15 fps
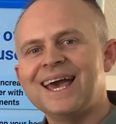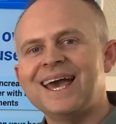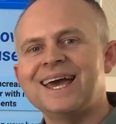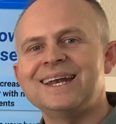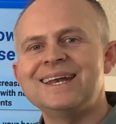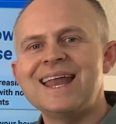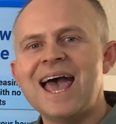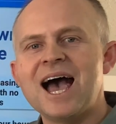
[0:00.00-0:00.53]

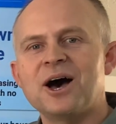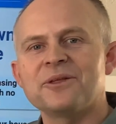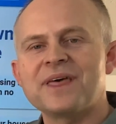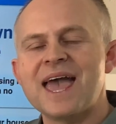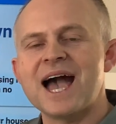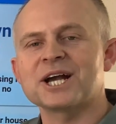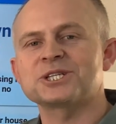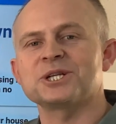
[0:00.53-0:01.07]
and now
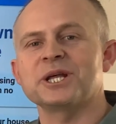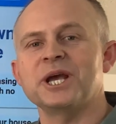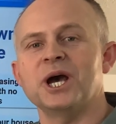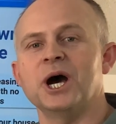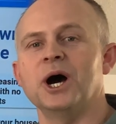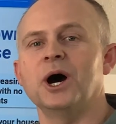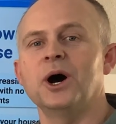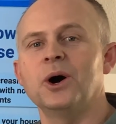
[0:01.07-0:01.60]
they actually
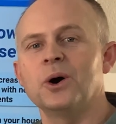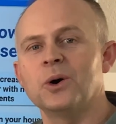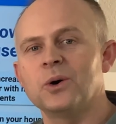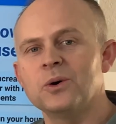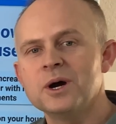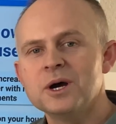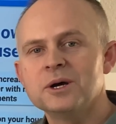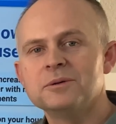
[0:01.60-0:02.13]

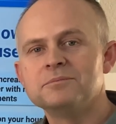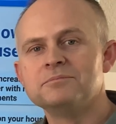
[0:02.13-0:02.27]
owe